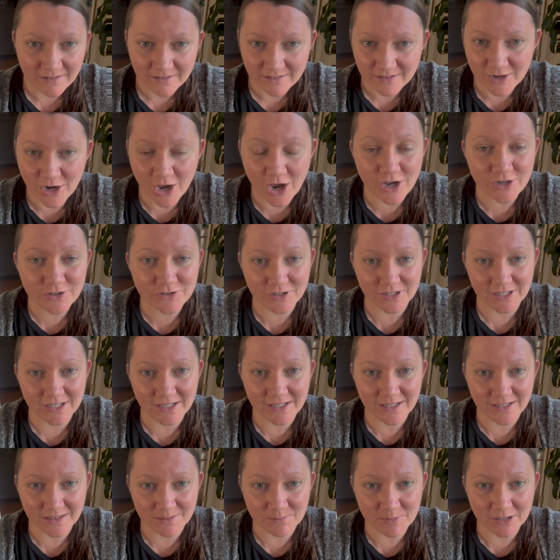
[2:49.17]
not drinking
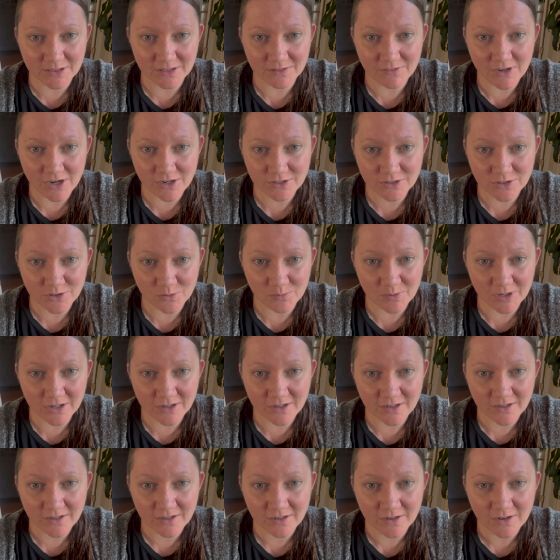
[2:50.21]
in the month of October,
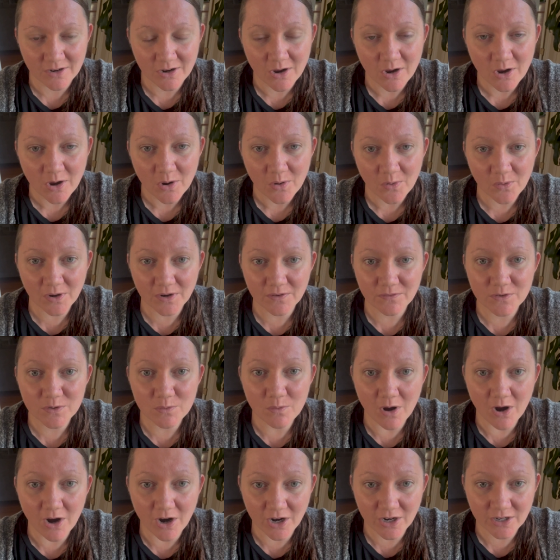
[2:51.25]
or if you
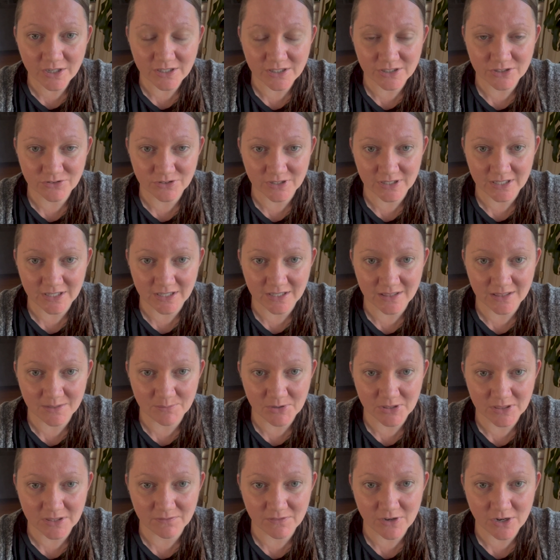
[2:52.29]
are going to drink in the
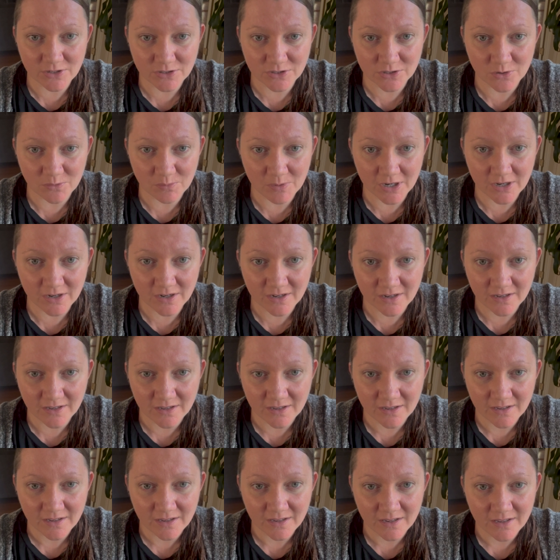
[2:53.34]
month of October,
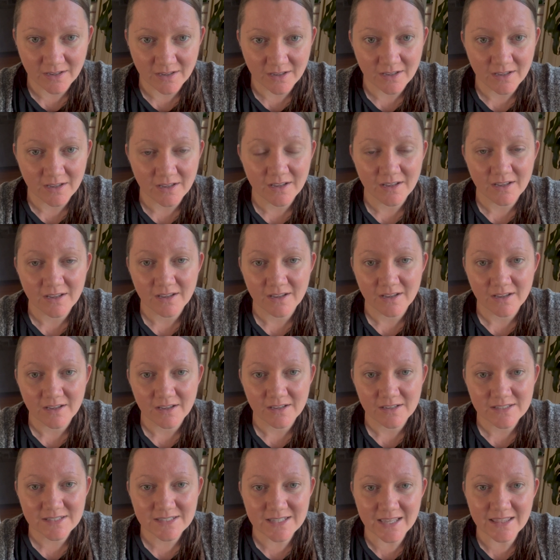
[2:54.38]

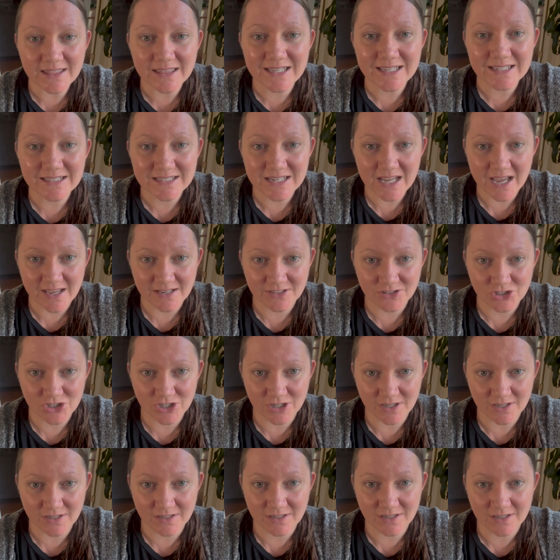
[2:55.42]
set the
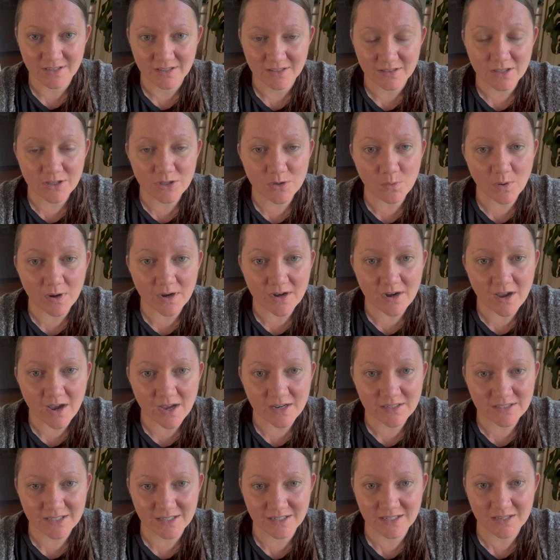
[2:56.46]
intention that you are
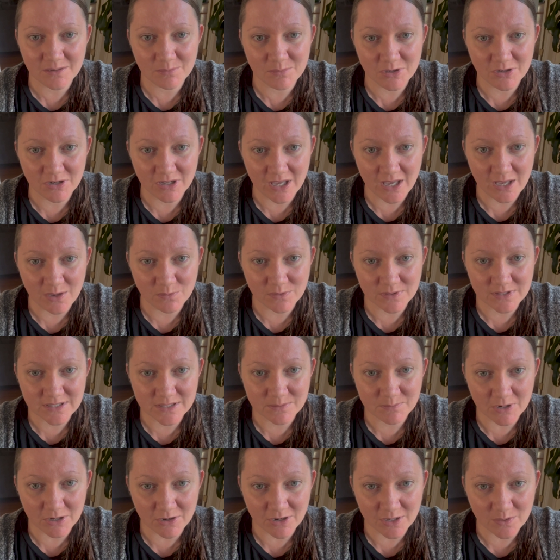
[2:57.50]
not going to communicate with
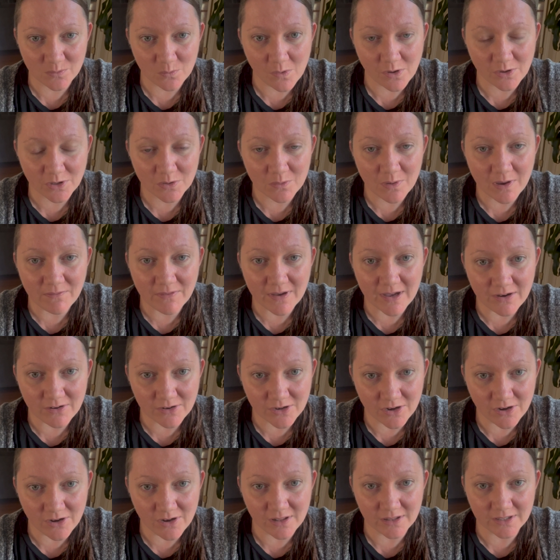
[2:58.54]
spirit while you have
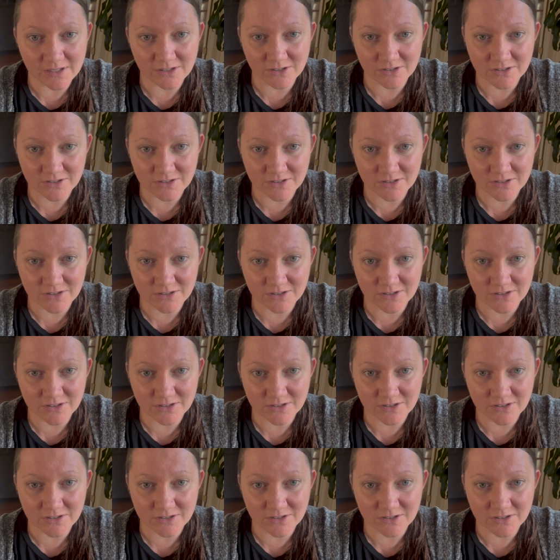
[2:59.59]
alcohol in your